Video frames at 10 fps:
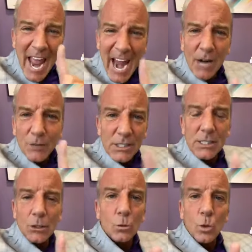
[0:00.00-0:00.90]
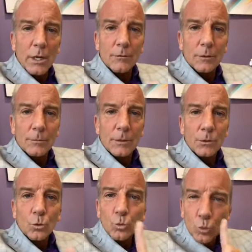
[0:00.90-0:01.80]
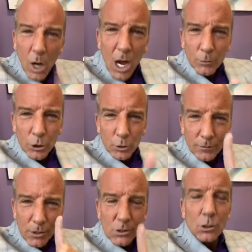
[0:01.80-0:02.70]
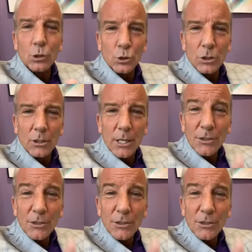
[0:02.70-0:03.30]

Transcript: Every single one of them robs you of the solution.